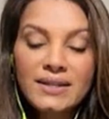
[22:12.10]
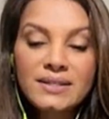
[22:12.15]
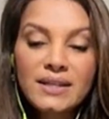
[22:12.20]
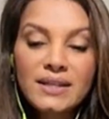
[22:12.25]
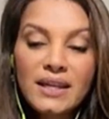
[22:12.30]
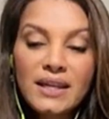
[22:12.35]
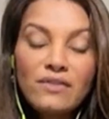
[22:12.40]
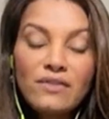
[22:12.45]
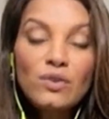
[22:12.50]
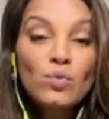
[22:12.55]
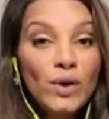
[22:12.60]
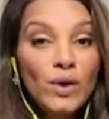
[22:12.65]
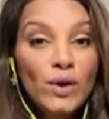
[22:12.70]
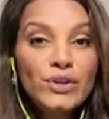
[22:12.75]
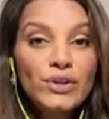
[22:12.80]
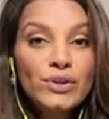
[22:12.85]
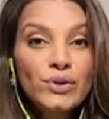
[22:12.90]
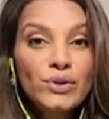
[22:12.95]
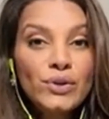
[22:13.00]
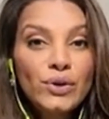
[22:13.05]
And even
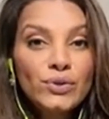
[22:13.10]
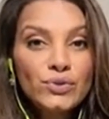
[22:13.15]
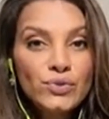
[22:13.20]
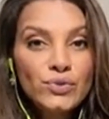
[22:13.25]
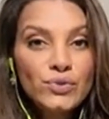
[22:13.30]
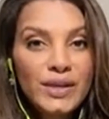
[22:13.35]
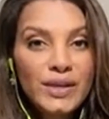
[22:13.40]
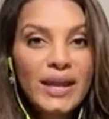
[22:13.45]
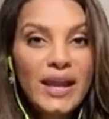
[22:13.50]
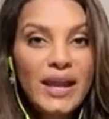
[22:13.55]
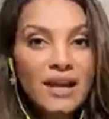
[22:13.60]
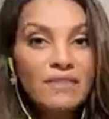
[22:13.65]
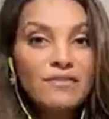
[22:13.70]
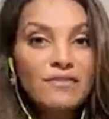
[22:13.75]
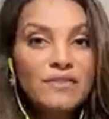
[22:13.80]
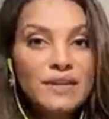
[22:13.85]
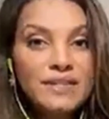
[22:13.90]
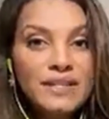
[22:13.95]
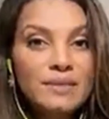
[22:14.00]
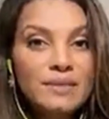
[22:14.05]
when you go through the
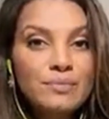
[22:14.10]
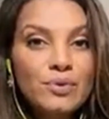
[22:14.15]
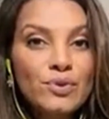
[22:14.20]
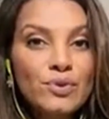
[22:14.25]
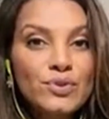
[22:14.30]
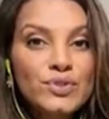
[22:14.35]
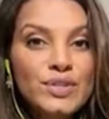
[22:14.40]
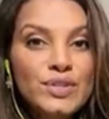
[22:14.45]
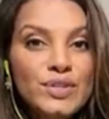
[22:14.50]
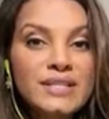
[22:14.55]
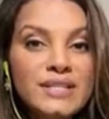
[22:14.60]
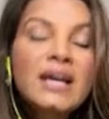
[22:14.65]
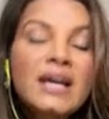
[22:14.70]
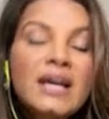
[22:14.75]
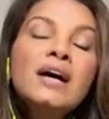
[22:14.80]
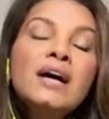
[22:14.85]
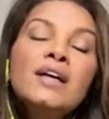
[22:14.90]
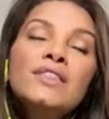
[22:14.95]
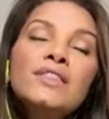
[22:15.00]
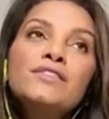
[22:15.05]
egg freezing
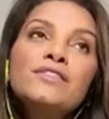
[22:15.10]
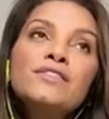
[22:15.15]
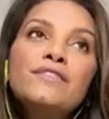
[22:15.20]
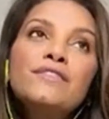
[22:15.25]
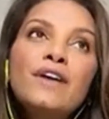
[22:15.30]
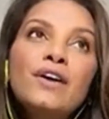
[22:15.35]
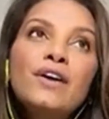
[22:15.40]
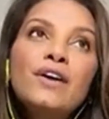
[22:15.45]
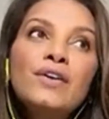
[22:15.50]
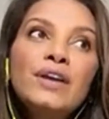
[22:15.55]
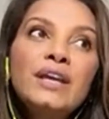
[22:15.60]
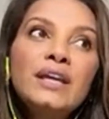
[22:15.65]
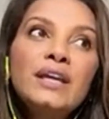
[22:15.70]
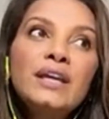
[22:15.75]
process, the